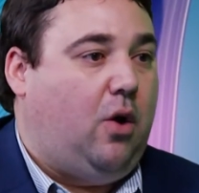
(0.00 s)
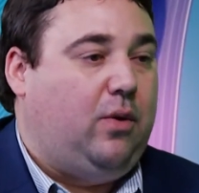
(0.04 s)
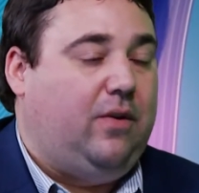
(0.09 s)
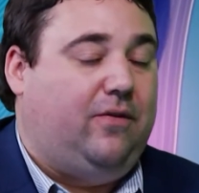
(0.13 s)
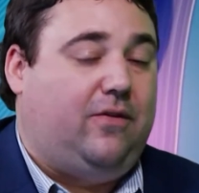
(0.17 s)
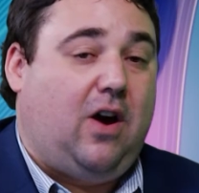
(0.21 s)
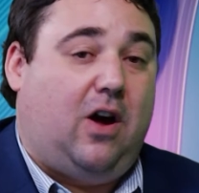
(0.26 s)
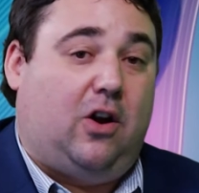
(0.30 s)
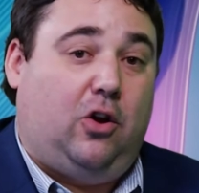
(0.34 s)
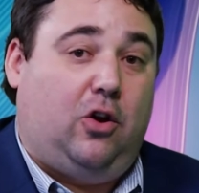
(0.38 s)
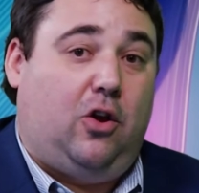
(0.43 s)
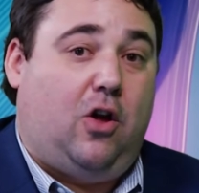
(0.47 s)
We've
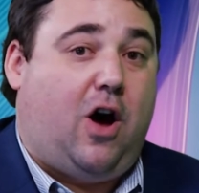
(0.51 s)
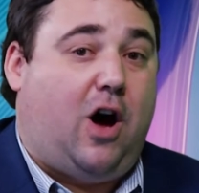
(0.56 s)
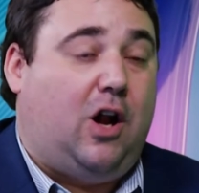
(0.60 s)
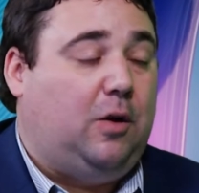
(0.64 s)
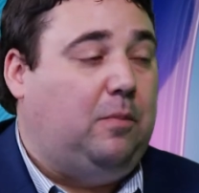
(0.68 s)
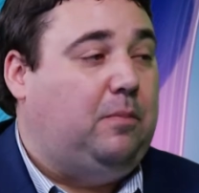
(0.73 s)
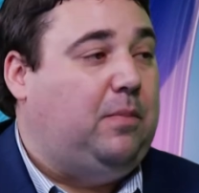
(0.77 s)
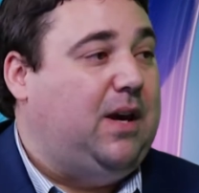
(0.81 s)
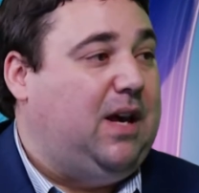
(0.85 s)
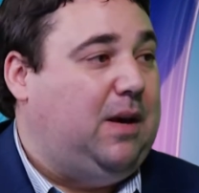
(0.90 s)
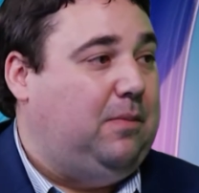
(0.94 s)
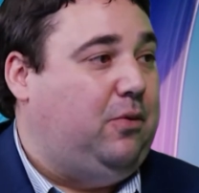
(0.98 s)
got a lot
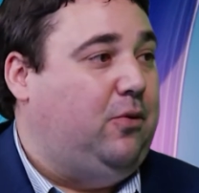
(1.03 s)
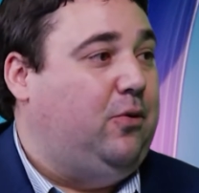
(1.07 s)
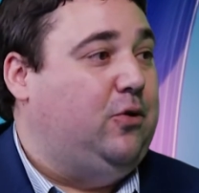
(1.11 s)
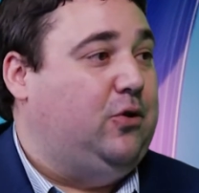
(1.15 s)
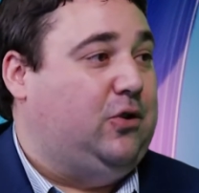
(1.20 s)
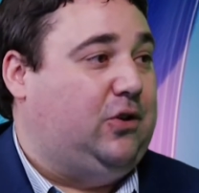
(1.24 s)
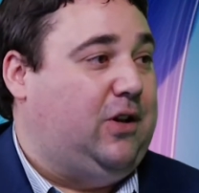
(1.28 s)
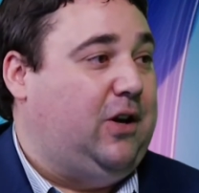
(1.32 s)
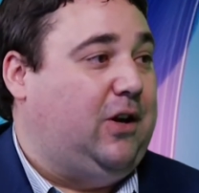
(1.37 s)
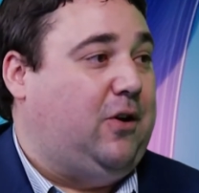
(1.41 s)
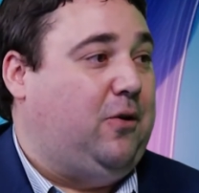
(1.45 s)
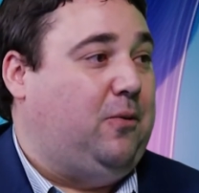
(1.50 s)
of people who
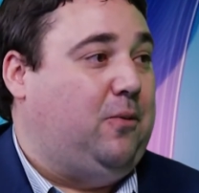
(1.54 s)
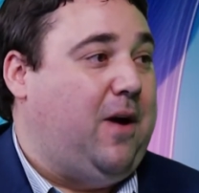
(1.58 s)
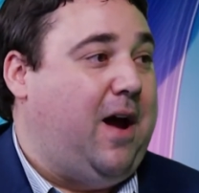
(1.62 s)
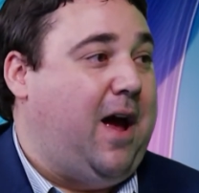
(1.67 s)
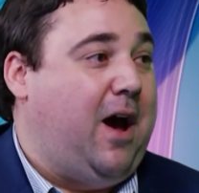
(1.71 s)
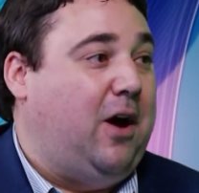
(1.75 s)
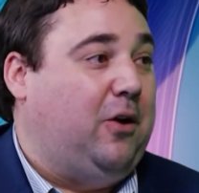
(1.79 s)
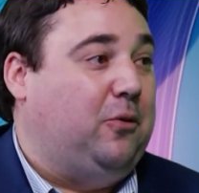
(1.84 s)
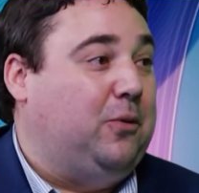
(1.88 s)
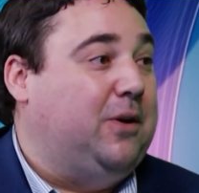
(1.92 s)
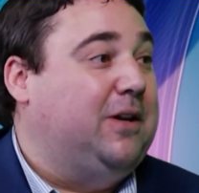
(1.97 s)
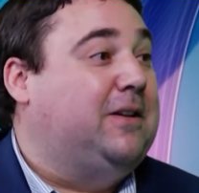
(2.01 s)
stick
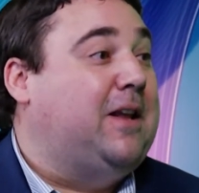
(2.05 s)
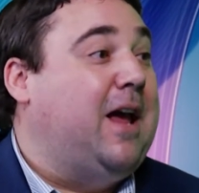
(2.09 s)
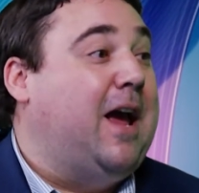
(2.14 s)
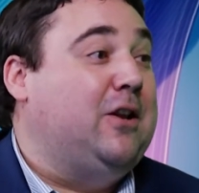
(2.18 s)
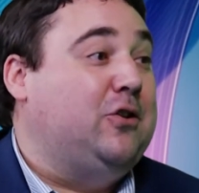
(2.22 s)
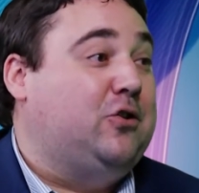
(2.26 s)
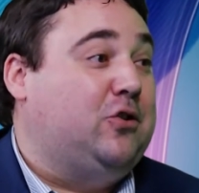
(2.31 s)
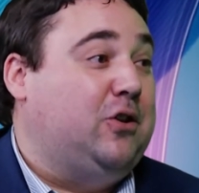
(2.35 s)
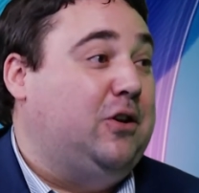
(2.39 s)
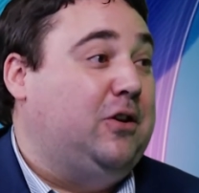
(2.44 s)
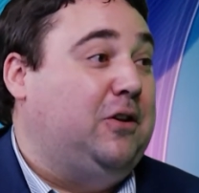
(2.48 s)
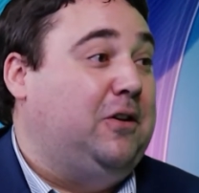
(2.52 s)
around.
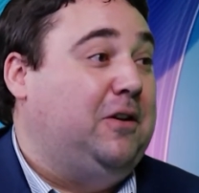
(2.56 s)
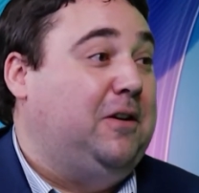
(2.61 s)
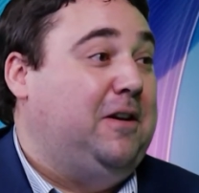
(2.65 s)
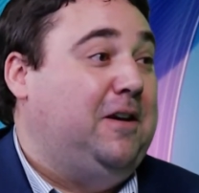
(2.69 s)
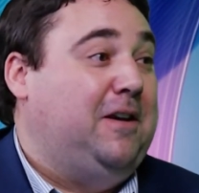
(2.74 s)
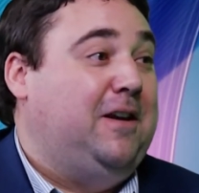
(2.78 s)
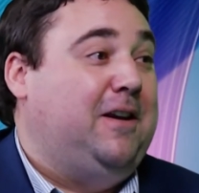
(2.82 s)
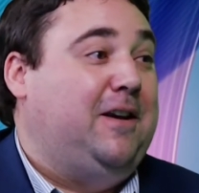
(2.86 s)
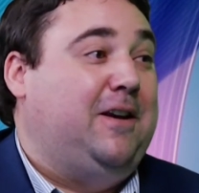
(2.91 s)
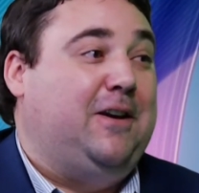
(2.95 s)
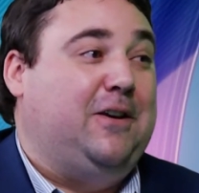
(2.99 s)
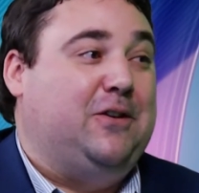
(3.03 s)
Retention
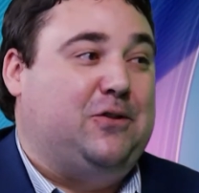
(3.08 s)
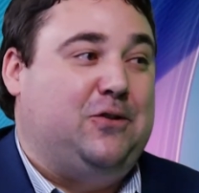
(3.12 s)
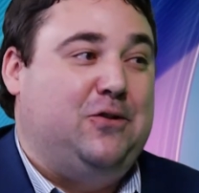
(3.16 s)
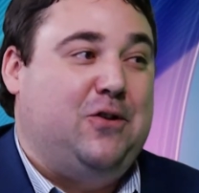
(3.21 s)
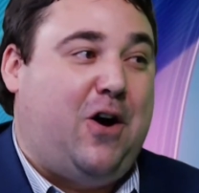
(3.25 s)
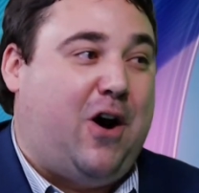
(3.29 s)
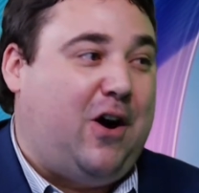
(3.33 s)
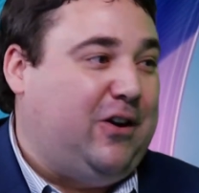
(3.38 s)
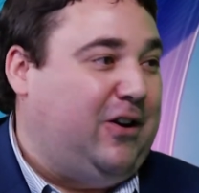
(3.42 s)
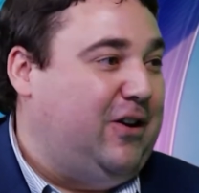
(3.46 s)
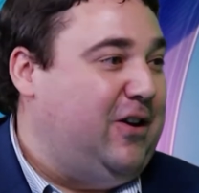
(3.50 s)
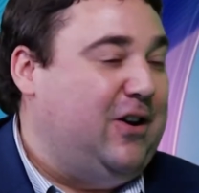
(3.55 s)
is
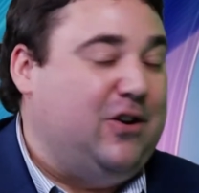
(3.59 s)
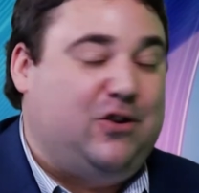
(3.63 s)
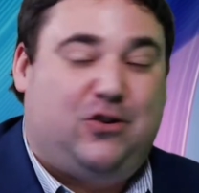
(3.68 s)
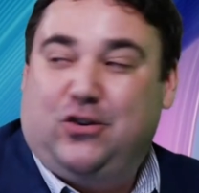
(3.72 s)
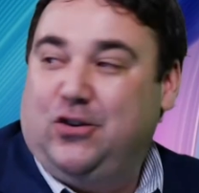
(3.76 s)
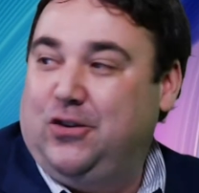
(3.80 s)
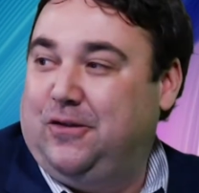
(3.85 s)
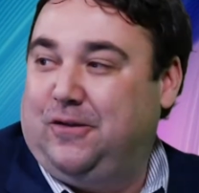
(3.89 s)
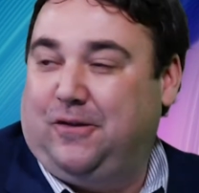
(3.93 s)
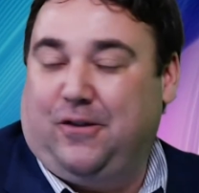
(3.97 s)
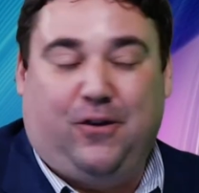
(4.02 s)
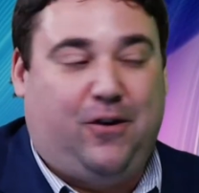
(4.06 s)
not an
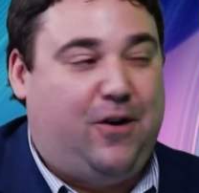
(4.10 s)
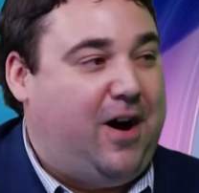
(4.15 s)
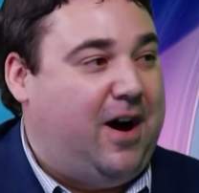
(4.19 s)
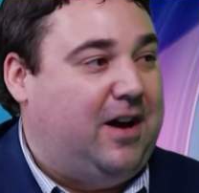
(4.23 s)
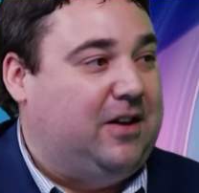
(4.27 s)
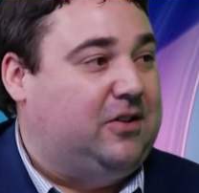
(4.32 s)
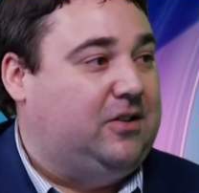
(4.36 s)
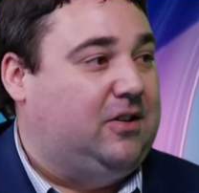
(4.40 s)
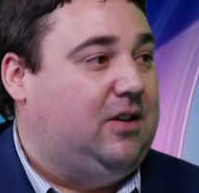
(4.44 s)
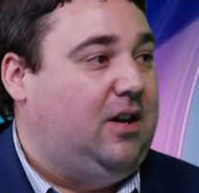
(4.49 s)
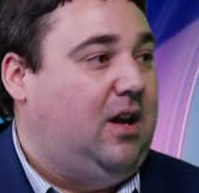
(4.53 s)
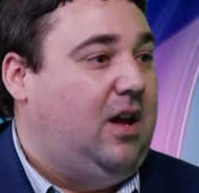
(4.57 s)
issue for
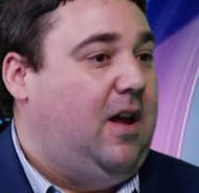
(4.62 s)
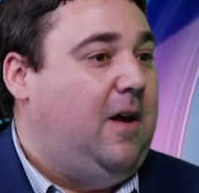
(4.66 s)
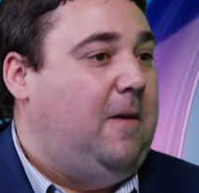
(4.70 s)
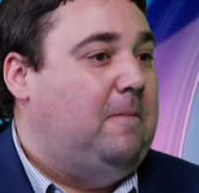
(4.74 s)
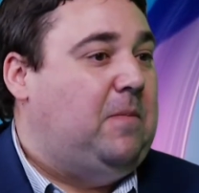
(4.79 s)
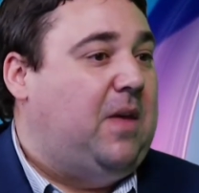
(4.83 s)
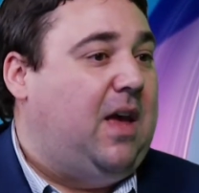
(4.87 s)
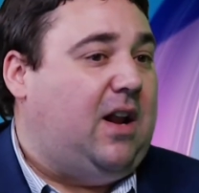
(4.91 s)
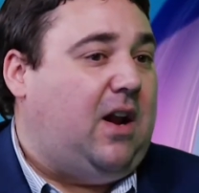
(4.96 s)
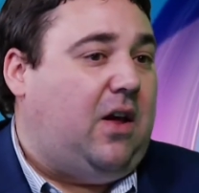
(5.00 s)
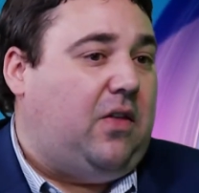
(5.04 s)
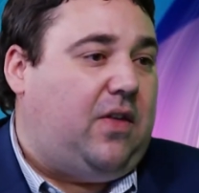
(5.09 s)
us.
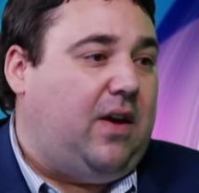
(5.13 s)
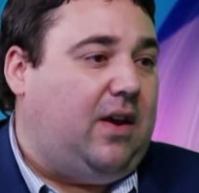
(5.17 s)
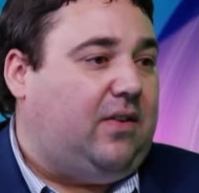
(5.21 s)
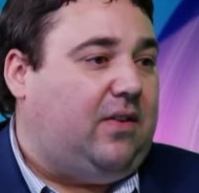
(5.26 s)
And I think